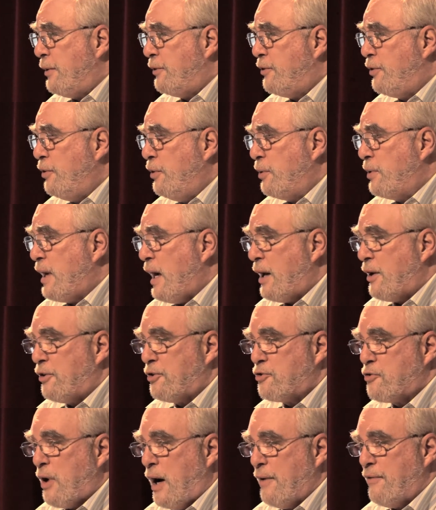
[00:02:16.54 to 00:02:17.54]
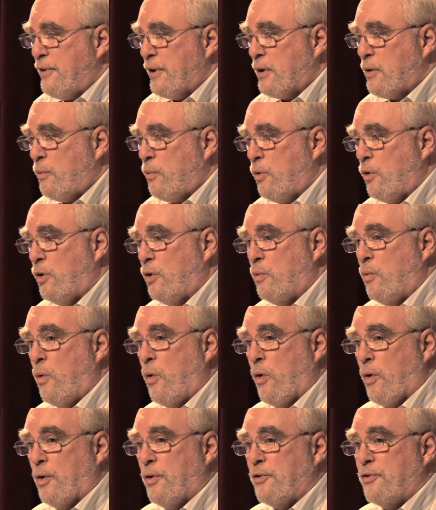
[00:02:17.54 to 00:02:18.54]
2 catastrophic world
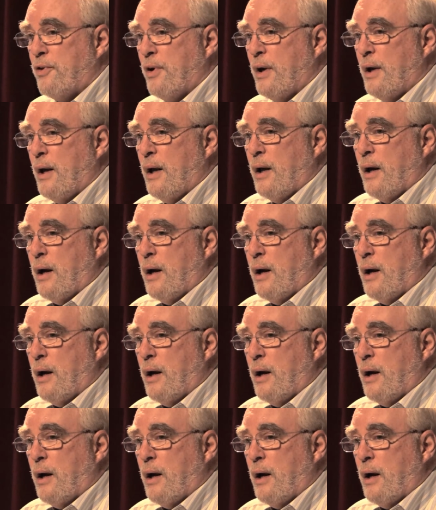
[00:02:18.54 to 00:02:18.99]
wars.